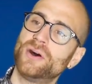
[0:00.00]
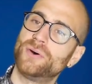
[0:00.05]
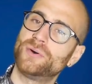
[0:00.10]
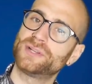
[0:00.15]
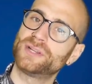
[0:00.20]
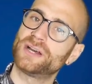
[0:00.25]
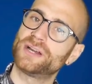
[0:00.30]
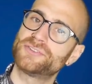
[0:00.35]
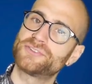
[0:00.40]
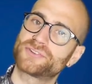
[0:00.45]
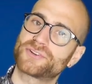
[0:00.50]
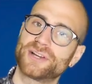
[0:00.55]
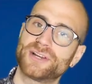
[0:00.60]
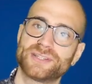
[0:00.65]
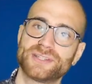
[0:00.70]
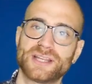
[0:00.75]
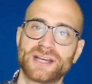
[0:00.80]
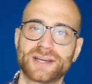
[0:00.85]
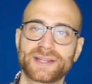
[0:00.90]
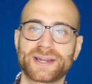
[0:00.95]
on Andre
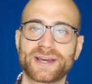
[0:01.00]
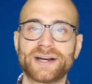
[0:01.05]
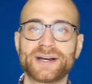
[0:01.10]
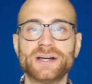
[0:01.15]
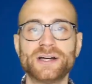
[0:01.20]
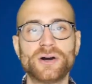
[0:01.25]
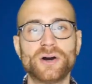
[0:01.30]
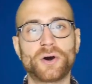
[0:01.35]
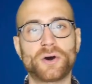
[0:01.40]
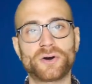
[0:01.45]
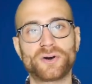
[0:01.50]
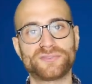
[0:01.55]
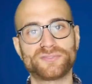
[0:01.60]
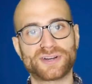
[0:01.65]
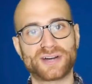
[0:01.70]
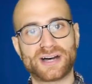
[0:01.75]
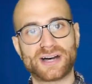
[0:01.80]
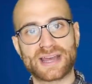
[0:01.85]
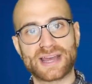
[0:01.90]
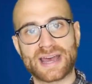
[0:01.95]
Onana of
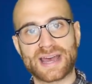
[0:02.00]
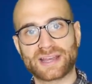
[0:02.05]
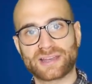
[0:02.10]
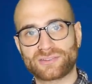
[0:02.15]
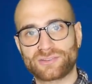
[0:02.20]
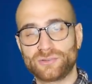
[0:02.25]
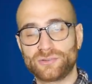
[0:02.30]
Ajax,